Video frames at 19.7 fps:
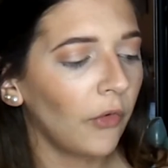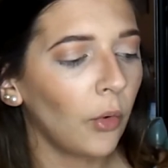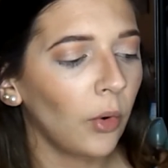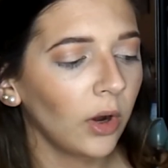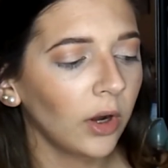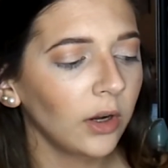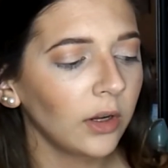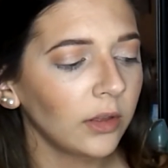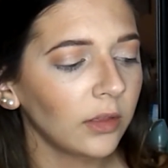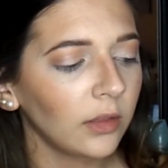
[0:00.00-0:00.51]

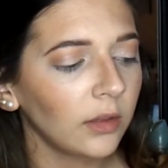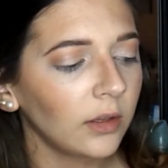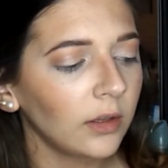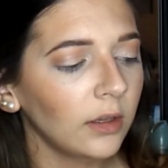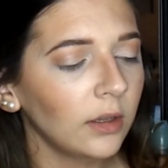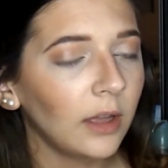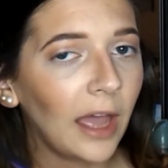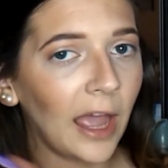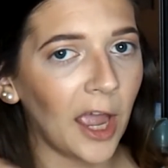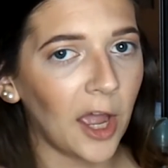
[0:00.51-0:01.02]
For
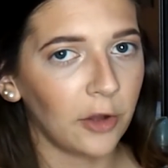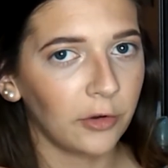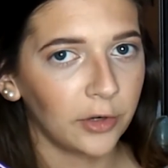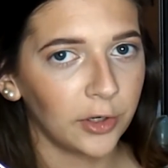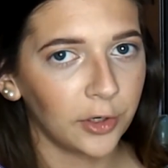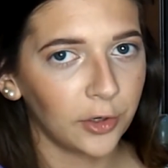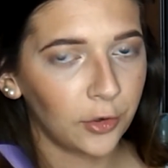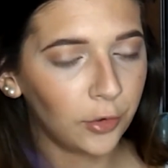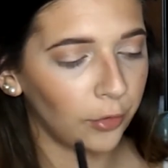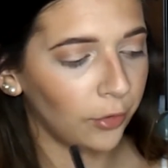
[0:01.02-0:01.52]
the
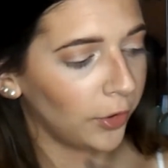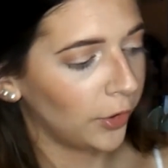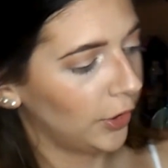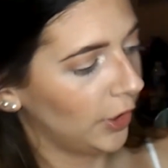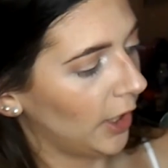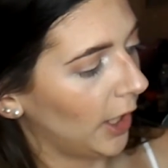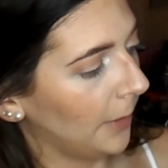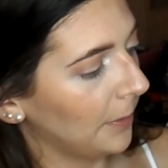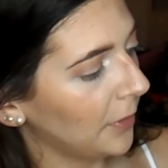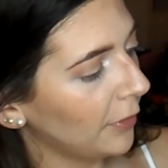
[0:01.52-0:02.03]
outer
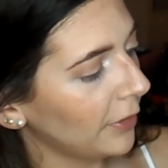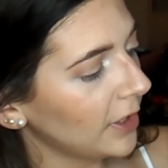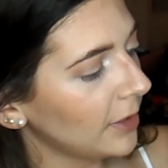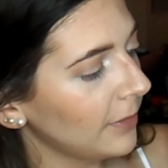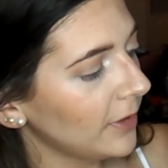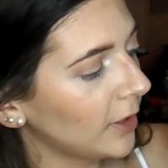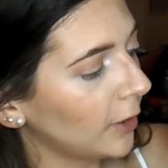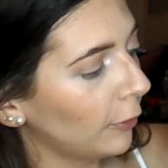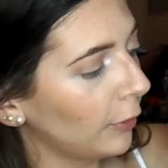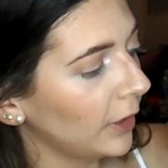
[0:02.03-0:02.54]
corner, I'm going to
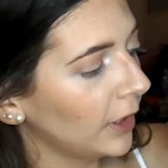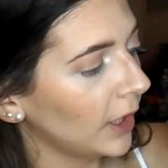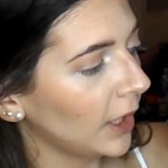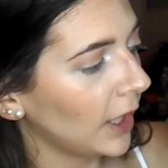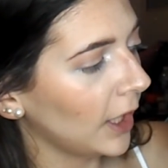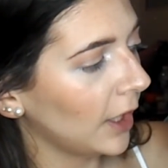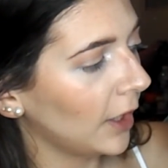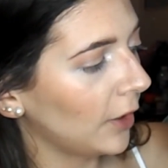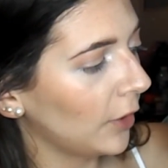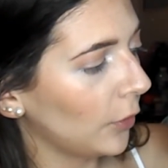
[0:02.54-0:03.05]
be going
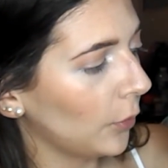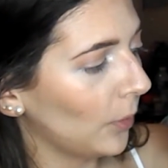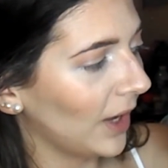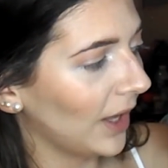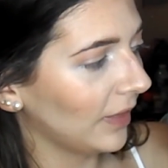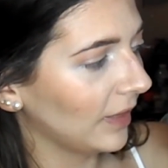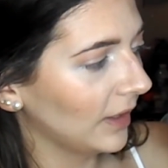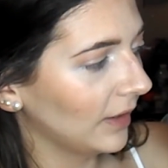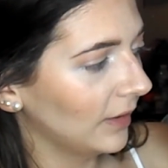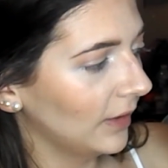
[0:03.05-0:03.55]
in
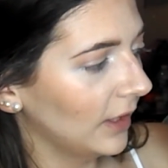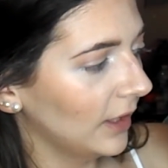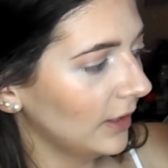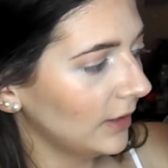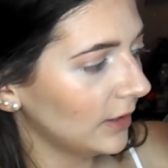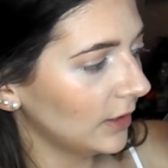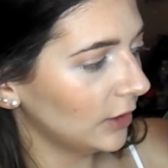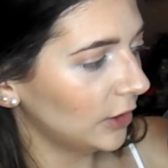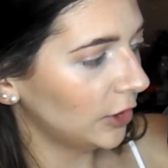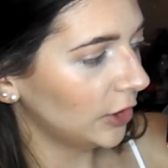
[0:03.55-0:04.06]
with
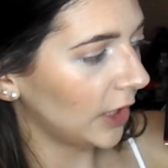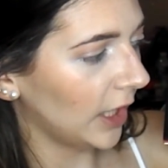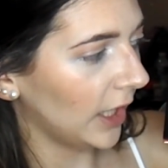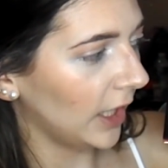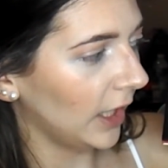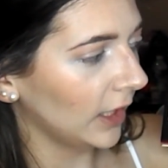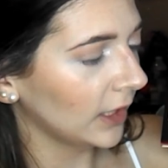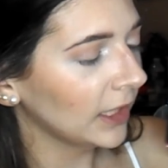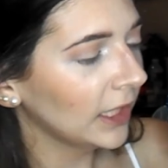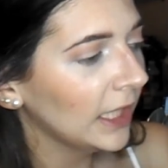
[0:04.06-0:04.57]
this
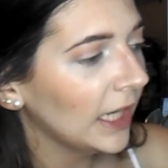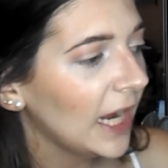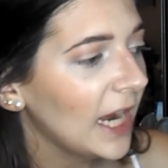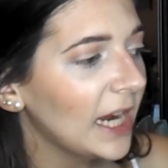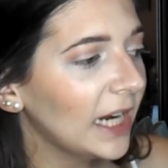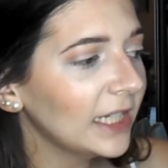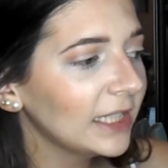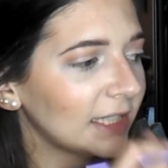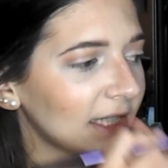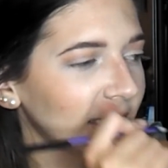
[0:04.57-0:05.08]
shade.
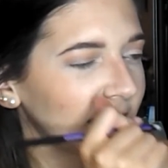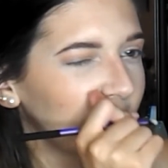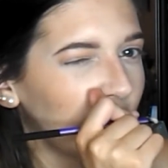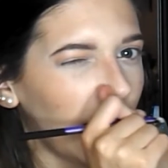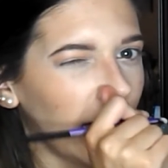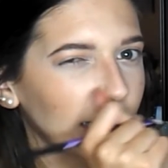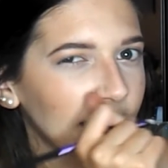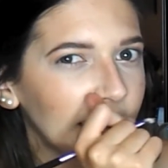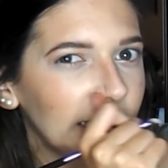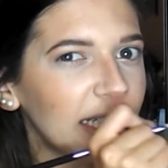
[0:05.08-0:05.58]
It's
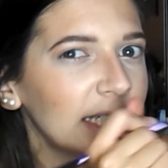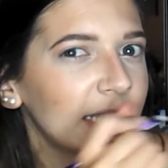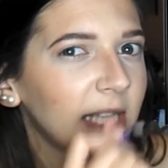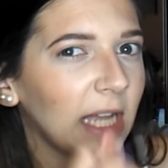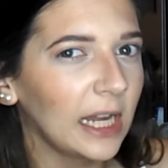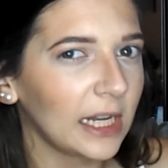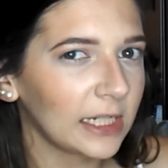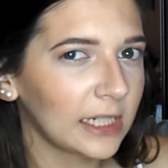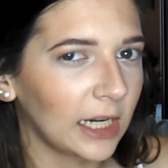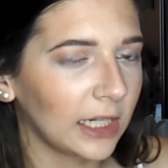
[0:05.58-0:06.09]
not the
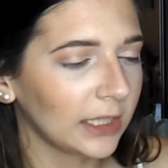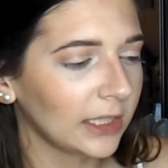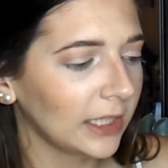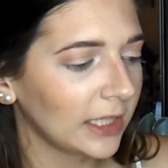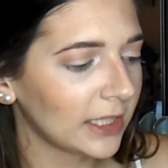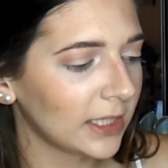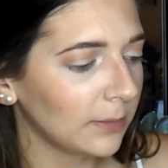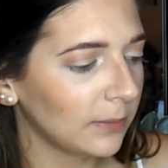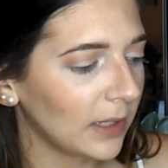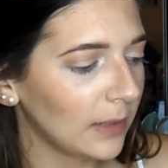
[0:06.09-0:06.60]
exact color,
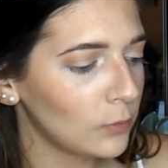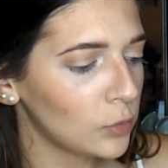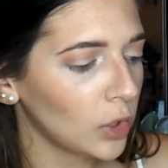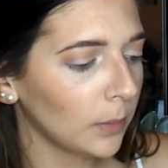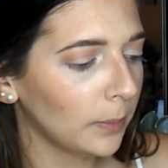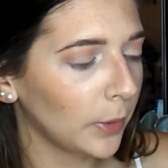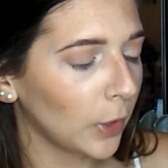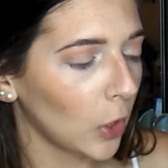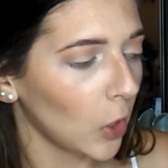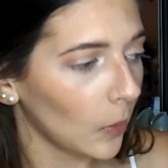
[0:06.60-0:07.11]
it's a bit
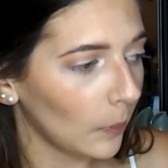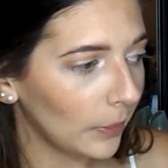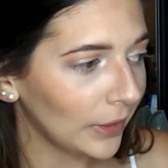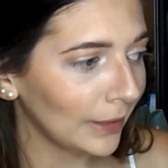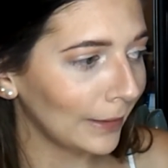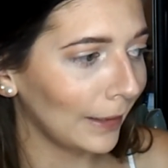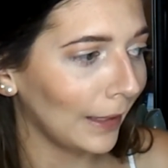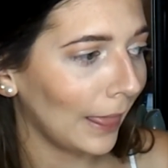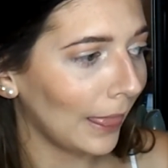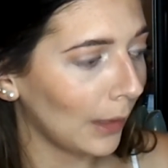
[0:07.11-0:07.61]
more
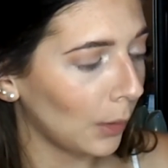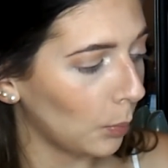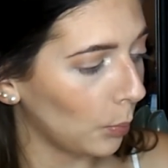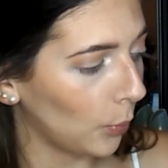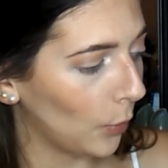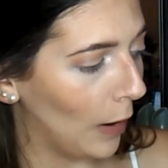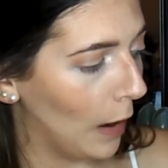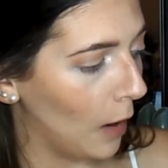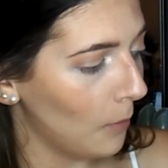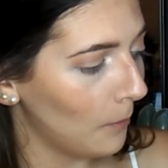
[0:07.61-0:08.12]
purpley than
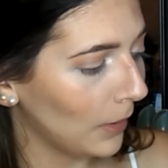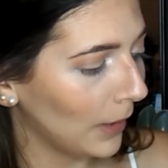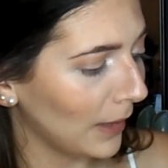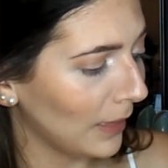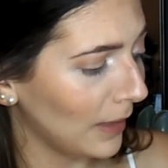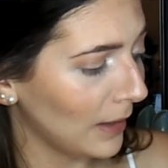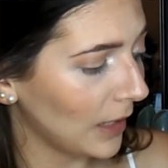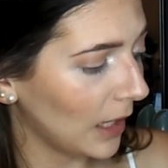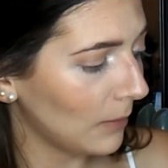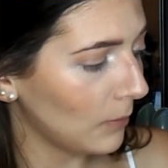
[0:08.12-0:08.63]
brown, but I
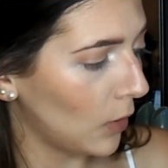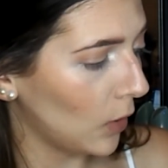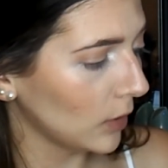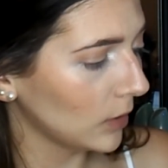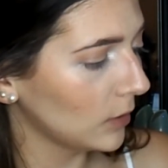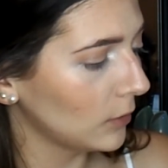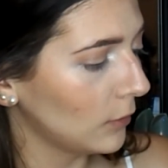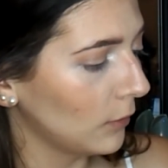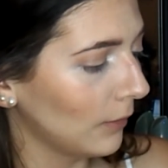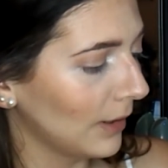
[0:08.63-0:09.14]
think I'm
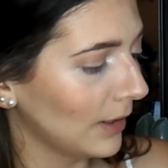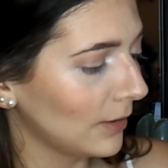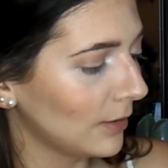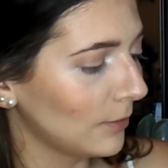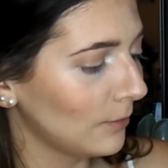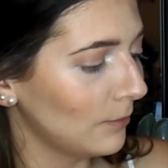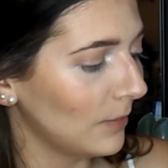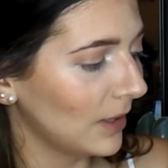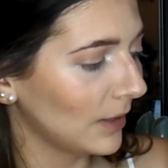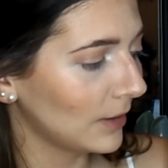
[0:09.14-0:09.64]
also going
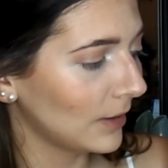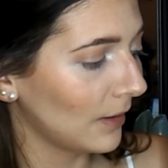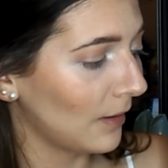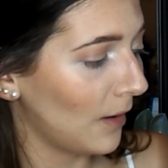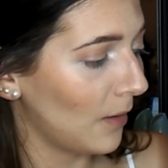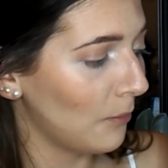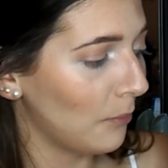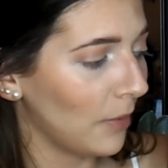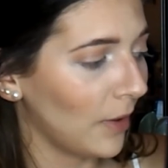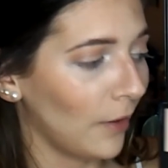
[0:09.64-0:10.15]
to mix it
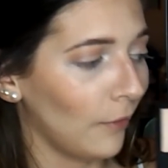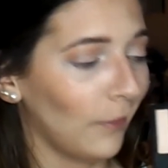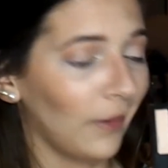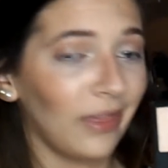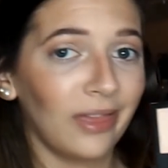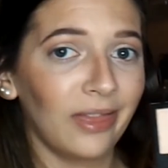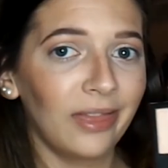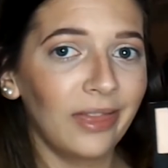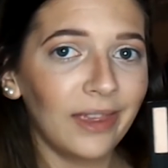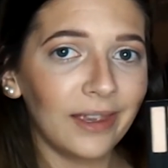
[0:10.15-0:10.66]
a bit
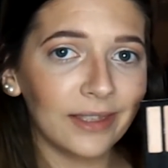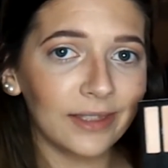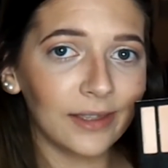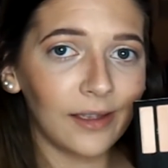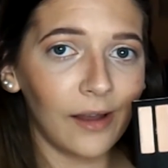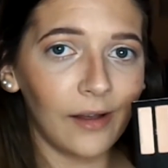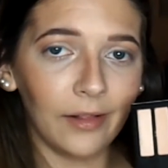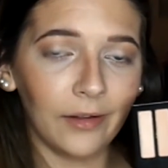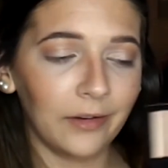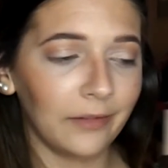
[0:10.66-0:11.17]
with this
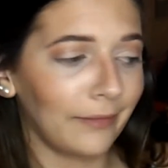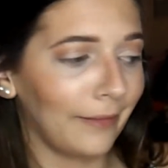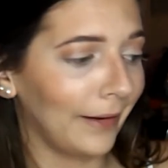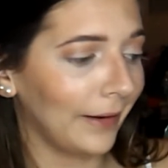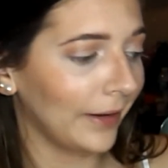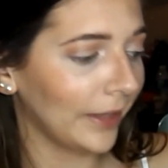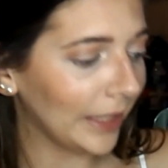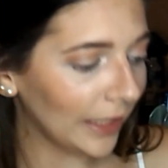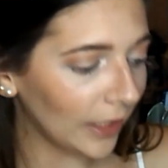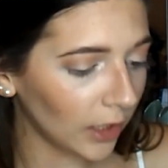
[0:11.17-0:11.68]
color
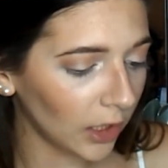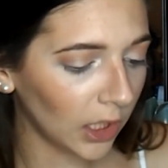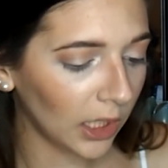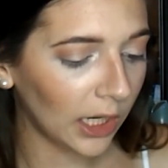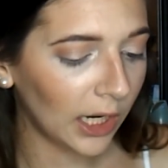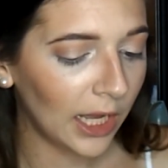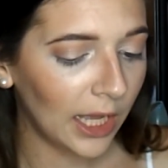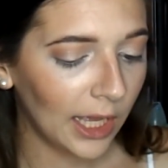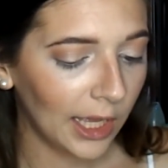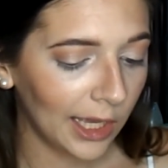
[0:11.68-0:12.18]
right
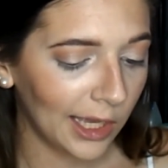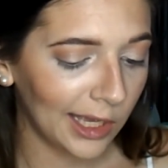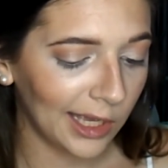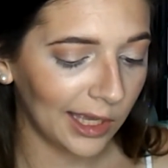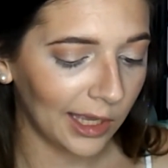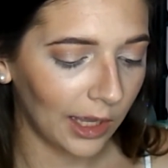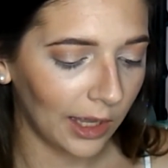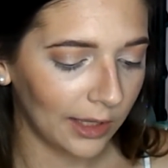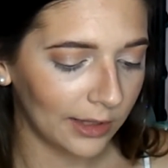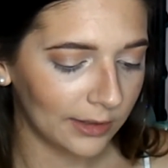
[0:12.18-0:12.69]
here
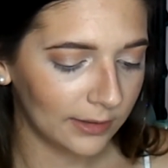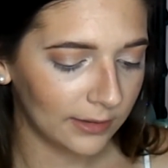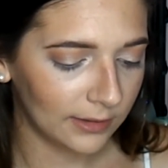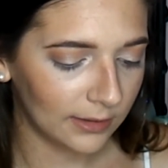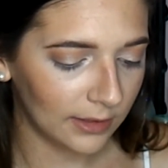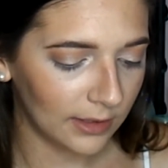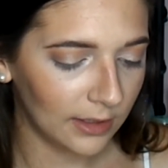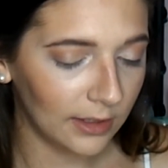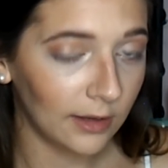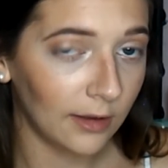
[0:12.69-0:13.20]
and
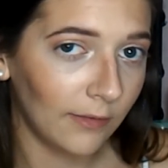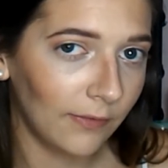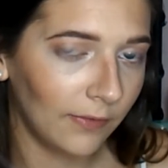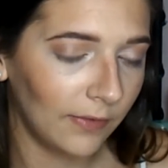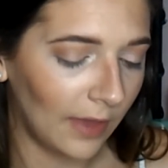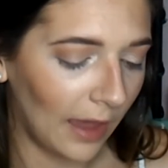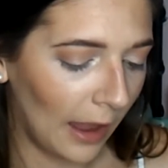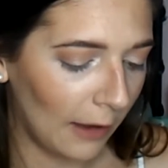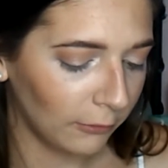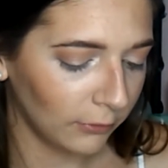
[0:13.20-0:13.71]
see if
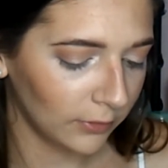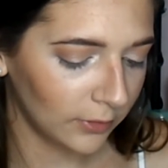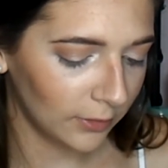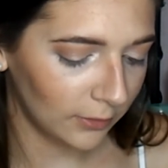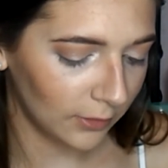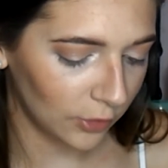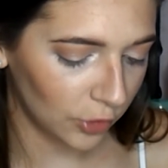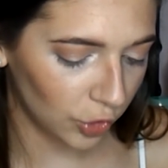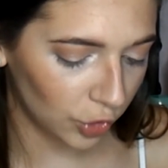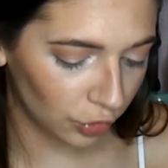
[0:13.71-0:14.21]
that will
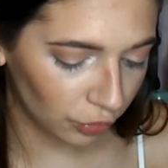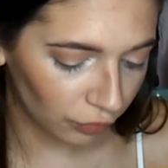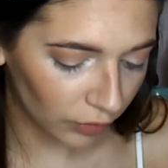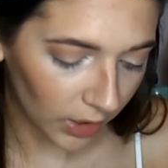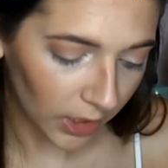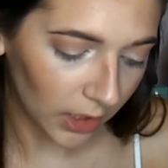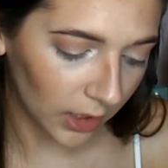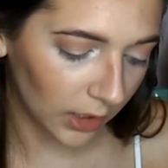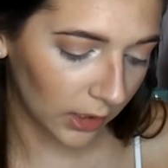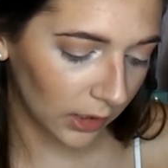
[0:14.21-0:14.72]
do the
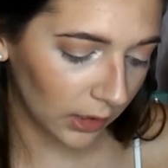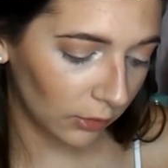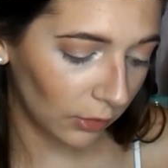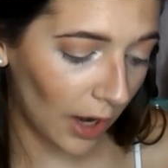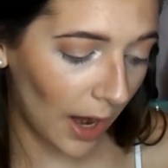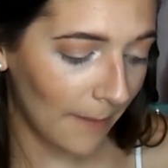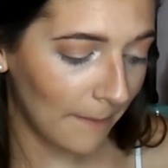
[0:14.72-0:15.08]
trick, or